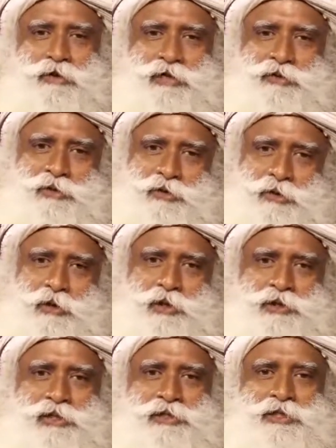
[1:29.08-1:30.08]
affect your
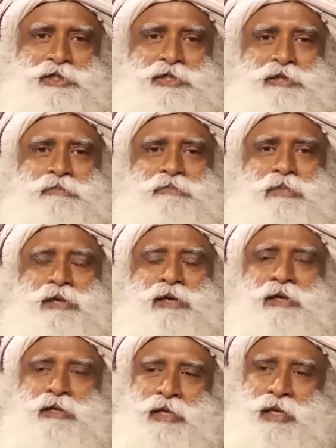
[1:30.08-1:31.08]
neurological system.
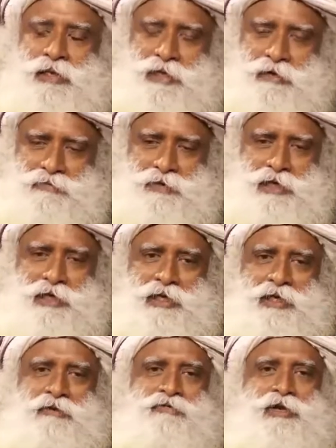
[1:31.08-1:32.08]
They're
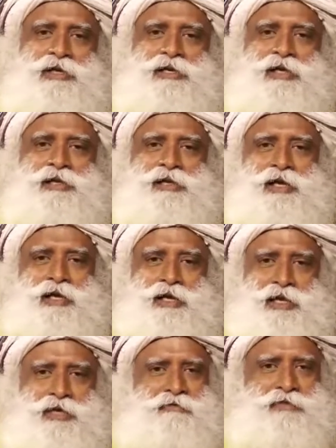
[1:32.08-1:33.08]
definitely different and they
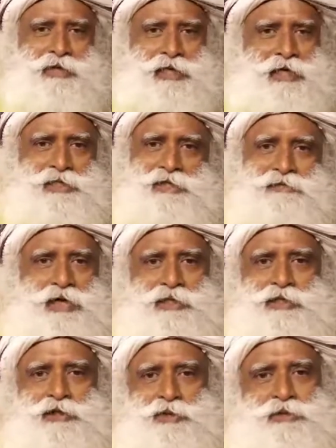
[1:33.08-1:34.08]
need different kinds of
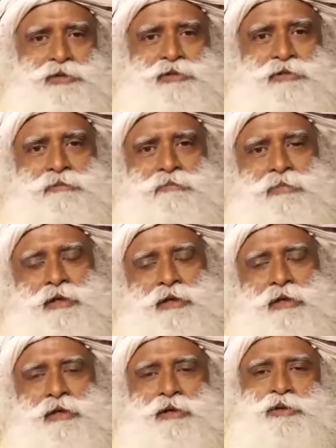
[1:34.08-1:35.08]
antidotes.
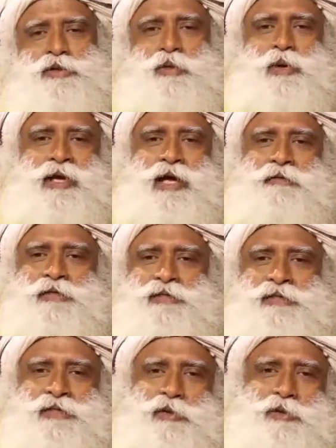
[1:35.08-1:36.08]
So when I
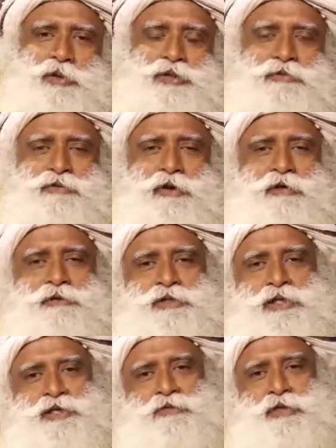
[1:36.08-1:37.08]
was in the course of
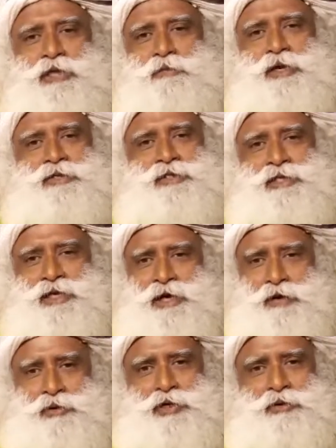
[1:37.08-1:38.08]
conversation with him, I said,
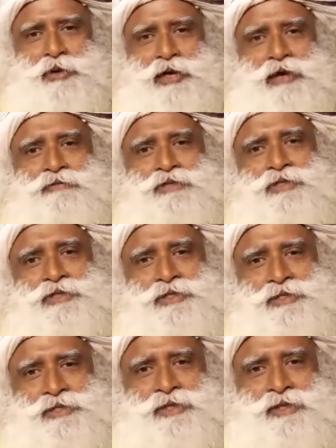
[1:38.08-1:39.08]
how did you allow
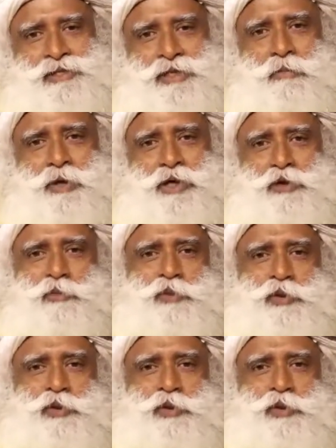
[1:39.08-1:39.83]
this… somebody to